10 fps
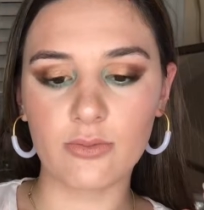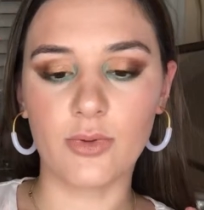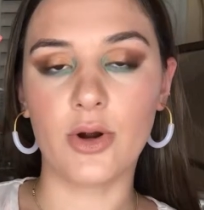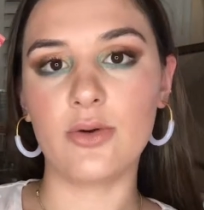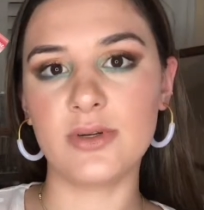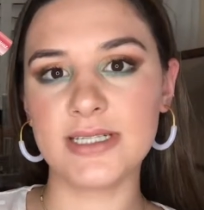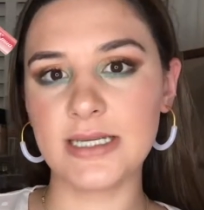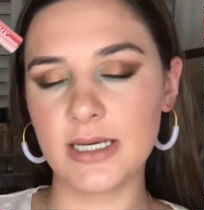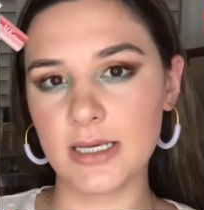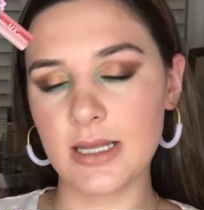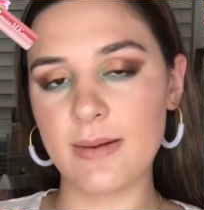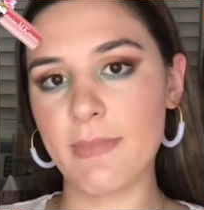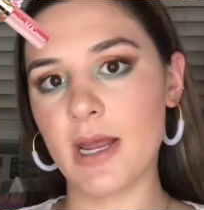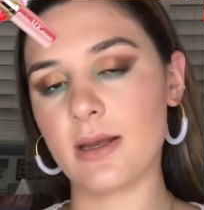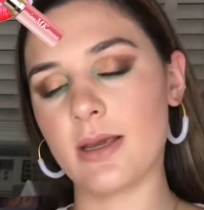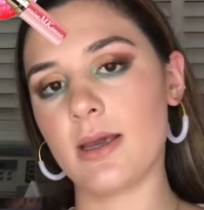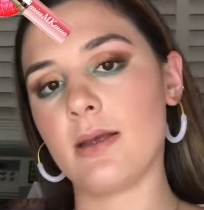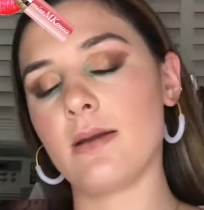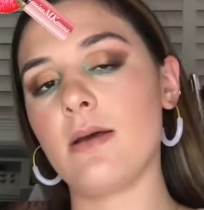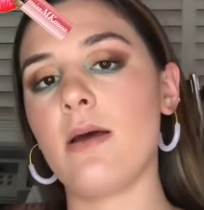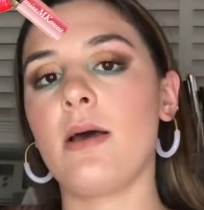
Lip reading: rosy than Mannequin.